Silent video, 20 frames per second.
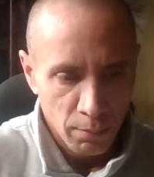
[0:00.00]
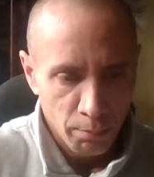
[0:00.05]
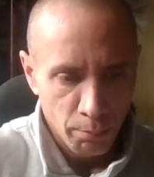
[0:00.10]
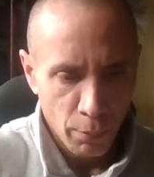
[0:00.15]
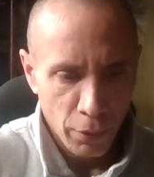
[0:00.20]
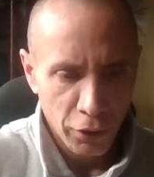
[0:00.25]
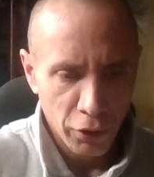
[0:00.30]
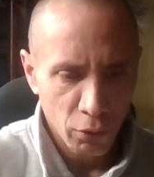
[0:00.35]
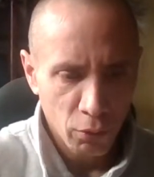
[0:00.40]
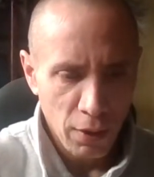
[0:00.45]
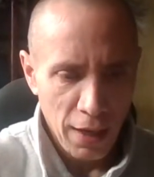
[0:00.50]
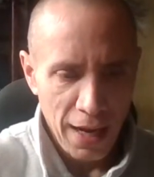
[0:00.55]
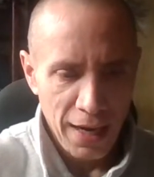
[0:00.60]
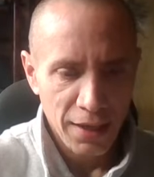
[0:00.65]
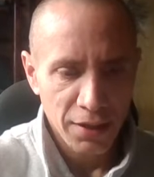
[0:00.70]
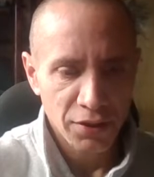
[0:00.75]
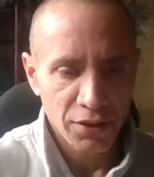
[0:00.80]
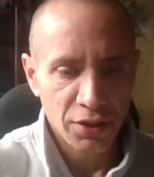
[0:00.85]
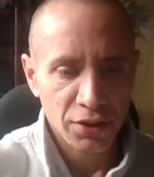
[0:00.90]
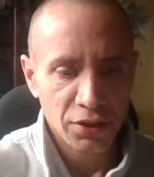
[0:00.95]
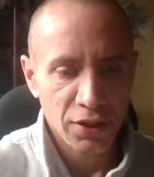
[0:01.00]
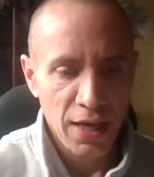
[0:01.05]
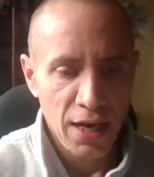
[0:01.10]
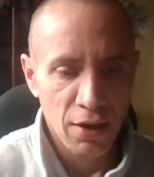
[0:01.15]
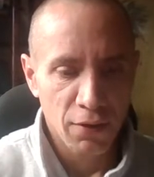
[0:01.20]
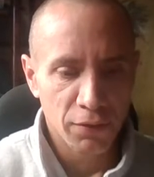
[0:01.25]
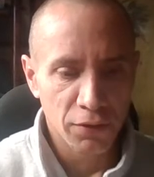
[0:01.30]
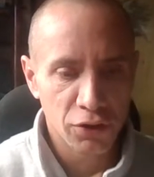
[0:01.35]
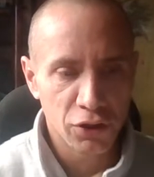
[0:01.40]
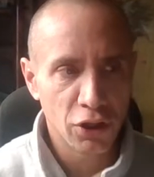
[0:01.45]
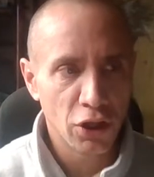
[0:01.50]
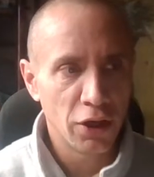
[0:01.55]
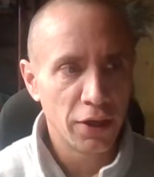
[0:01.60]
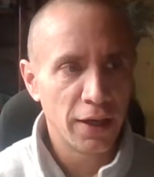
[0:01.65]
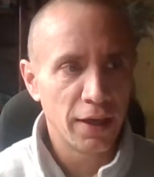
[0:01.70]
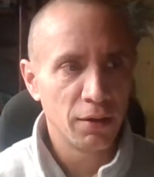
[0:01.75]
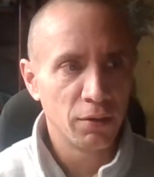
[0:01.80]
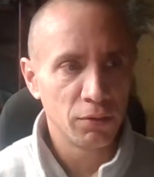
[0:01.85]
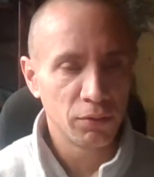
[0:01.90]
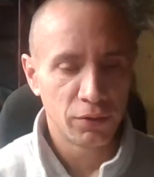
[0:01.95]
Model analysis of a
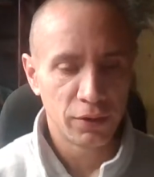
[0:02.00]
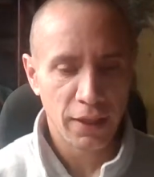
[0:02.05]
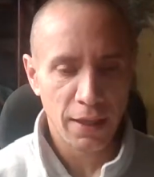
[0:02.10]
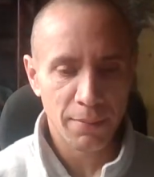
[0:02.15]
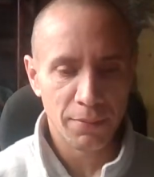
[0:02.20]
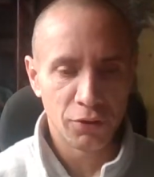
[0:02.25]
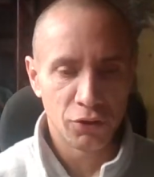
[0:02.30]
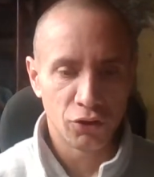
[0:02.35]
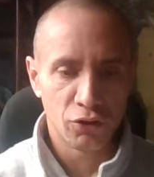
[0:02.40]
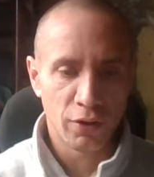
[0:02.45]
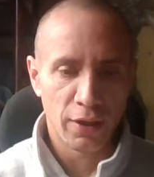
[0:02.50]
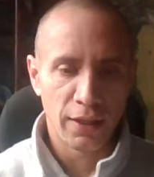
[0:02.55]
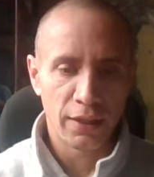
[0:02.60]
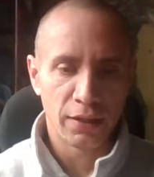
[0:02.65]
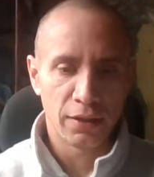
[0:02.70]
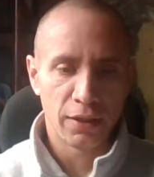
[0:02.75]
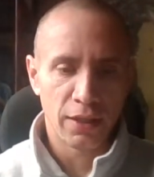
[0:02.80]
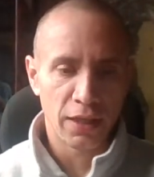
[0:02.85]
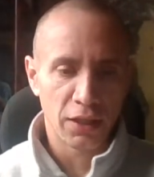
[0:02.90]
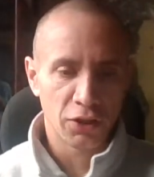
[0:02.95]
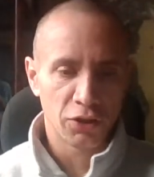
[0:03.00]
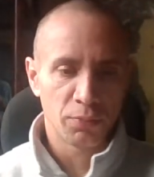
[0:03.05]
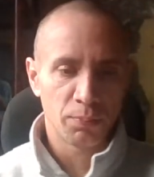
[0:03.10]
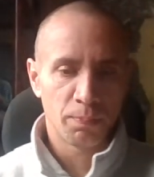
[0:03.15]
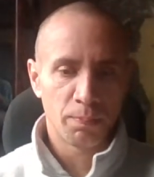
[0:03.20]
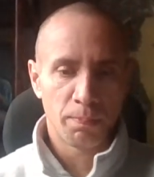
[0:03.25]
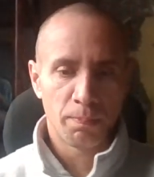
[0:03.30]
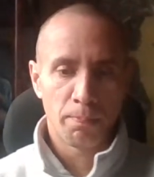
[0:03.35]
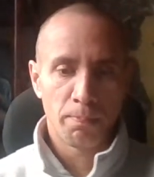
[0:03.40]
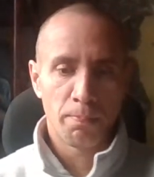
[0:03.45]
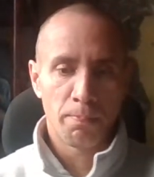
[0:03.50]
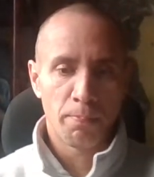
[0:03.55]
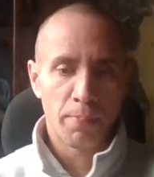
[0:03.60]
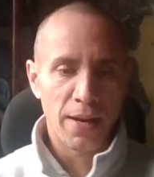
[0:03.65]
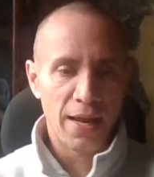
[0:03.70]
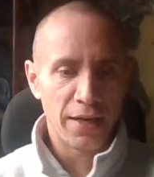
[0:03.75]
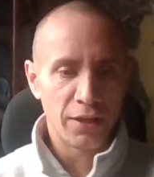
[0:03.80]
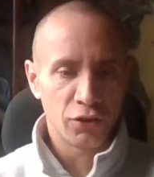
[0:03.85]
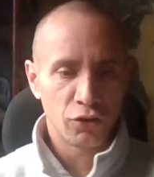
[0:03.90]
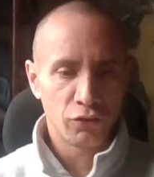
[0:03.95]
turnout demonstrate the
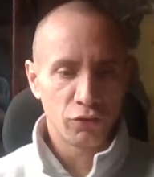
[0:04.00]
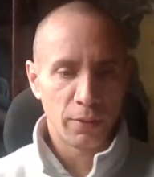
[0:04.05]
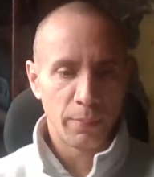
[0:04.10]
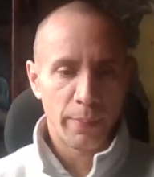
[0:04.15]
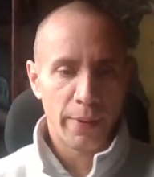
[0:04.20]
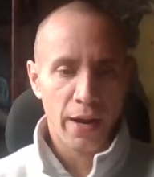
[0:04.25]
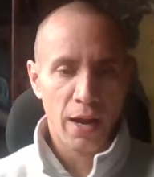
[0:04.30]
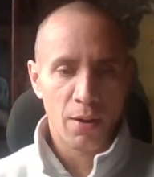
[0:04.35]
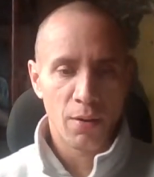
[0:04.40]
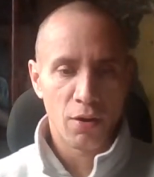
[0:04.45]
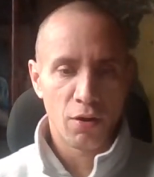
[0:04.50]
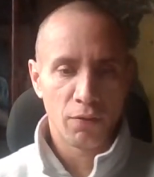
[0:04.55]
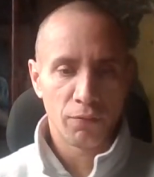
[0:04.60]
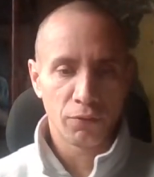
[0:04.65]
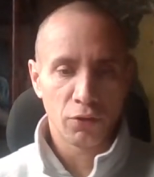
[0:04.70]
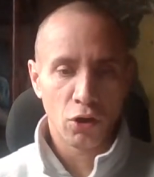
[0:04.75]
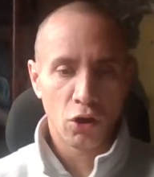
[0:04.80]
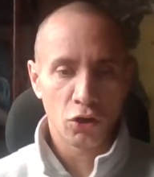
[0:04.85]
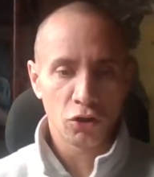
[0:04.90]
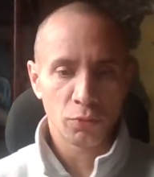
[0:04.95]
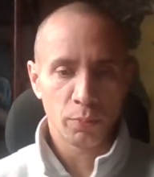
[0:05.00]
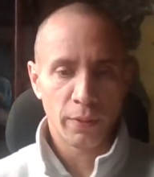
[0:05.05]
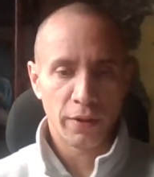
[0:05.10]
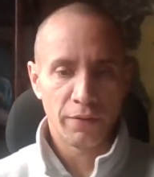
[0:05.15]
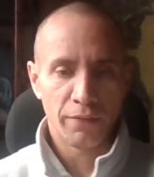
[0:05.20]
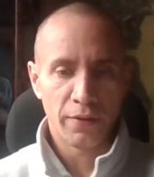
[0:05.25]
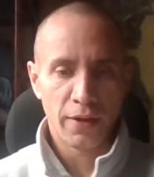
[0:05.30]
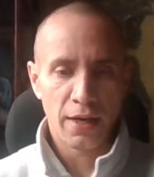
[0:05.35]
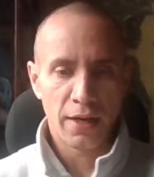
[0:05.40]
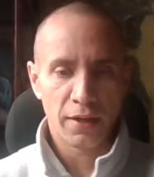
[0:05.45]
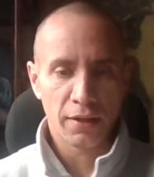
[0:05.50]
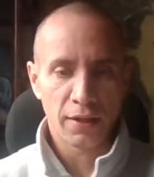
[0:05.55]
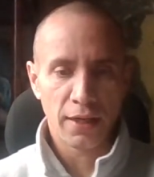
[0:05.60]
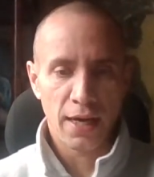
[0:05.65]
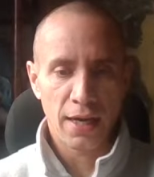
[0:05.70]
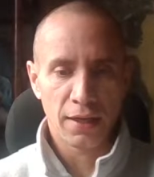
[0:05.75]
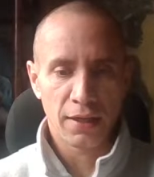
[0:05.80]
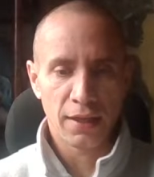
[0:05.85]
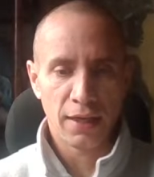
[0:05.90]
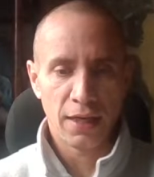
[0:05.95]
explanatory power of cost-benefit
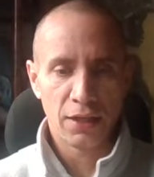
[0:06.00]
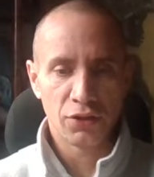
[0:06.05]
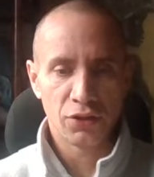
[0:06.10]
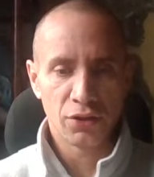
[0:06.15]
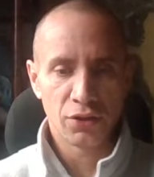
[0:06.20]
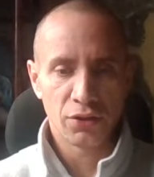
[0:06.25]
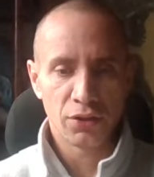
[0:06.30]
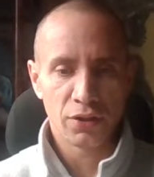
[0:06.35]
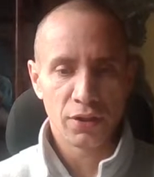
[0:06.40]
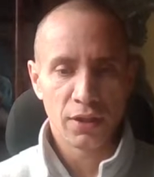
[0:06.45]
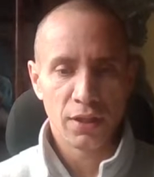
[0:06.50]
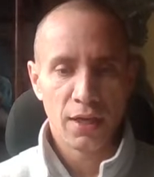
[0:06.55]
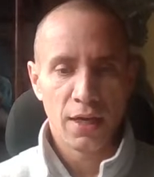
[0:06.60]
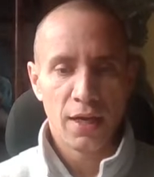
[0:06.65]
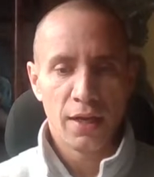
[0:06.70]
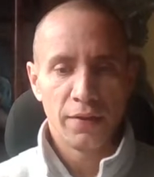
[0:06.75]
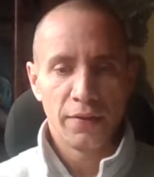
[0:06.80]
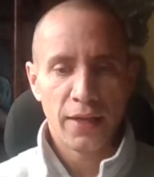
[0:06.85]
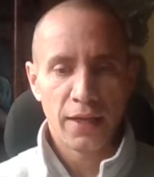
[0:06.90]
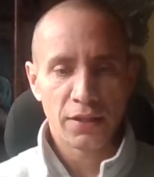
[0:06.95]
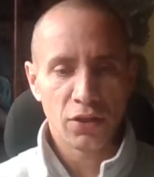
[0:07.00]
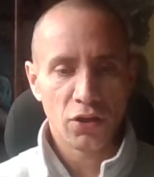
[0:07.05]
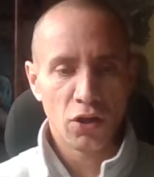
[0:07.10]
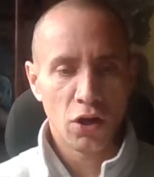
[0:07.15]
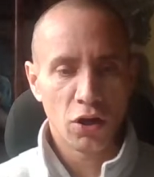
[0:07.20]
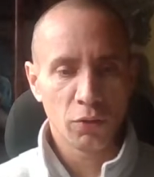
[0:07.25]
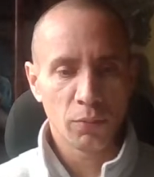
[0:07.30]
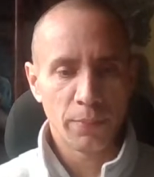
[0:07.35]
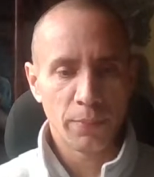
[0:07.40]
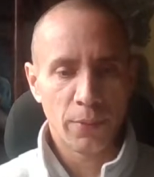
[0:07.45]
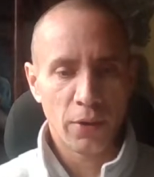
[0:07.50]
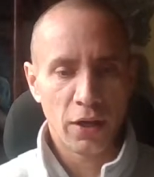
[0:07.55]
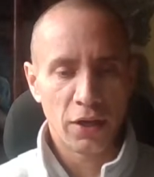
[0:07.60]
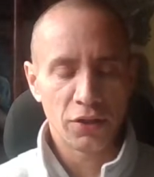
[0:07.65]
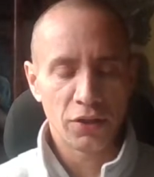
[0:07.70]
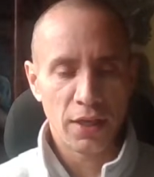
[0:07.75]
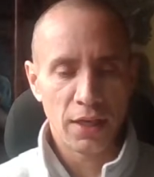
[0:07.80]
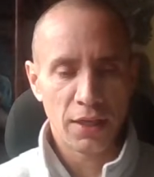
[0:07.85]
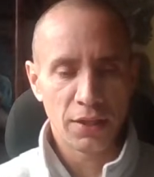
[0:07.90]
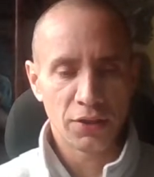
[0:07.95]
calculations. That's an argument by
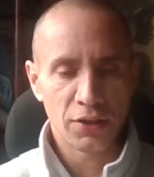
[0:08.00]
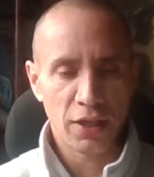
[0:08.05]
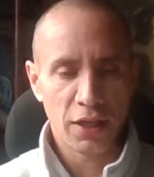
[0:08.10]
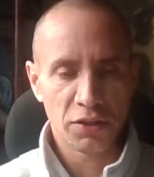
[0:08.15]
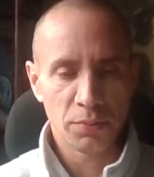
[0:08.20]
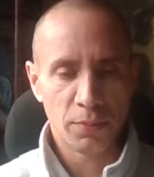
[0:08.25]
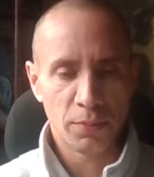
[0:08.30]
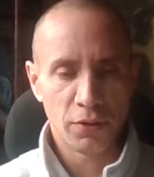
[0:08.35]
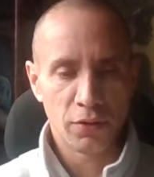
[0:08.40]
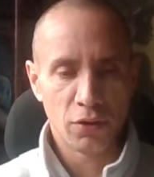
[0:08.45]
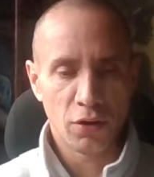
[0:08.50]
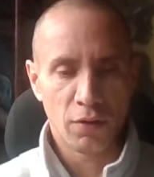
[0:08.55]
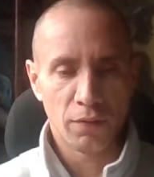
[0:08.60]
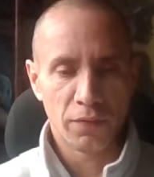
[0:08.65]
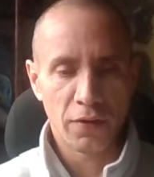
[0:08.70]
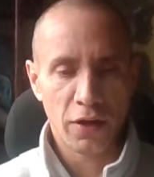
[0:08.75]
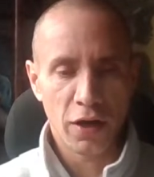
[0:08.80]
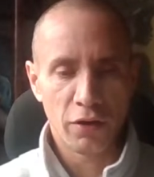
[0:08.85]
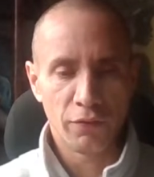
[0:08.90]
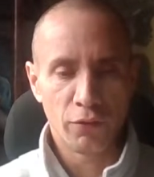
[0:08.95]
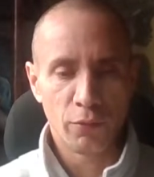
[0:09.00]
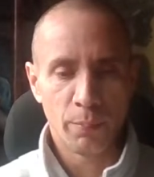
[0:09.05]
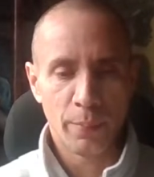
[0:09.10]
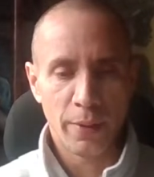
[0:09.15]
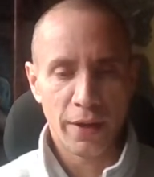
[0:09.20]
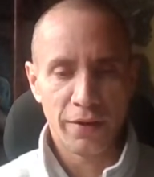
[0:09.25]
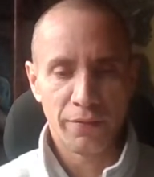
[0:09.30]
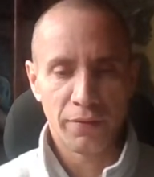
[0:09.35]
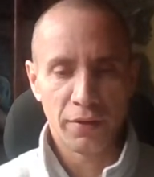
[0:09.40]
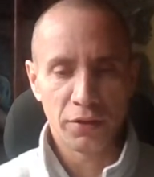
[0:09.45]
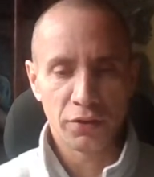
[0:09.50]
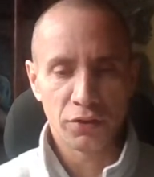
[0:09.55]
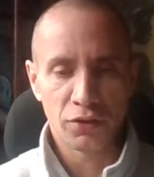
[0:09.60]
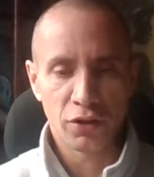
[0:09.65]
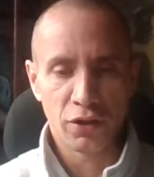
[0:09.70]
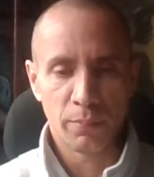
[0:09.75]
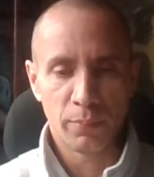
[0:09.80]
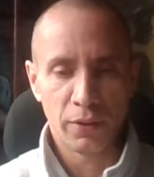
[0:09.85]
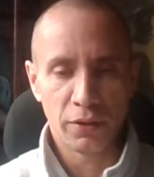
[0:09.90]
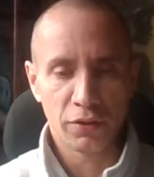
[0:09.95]
assessment of the overall benefits to
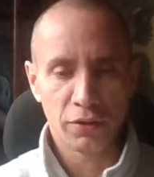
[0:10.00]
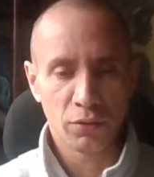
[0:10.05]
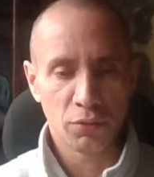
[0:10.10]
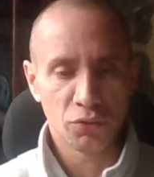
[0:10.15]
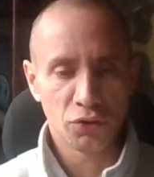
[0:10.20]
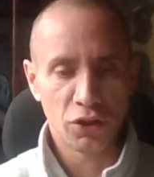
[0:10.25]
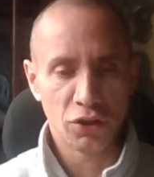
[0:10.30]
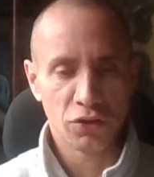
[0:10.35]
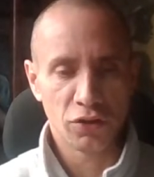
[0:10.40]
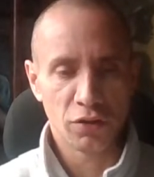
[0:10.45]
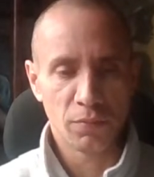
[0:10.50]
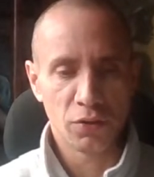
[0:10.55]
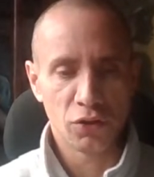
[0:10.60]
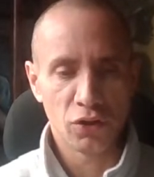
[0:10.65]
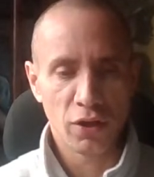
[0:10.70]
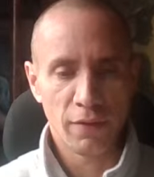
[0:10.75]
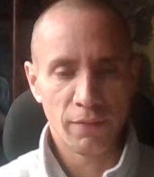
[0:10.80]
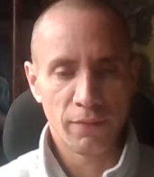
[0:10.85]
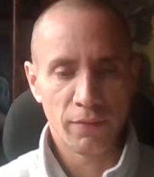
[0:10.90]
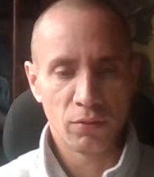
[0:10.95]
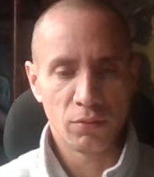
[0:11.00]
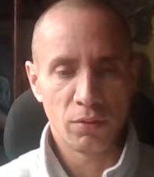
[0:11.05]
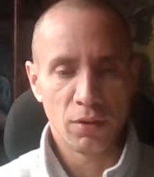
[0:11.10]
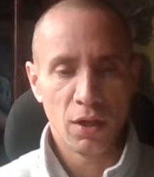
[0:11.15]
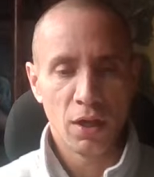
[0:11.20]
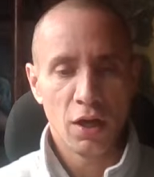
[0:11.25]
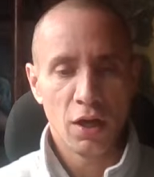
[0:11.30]
the political system in general,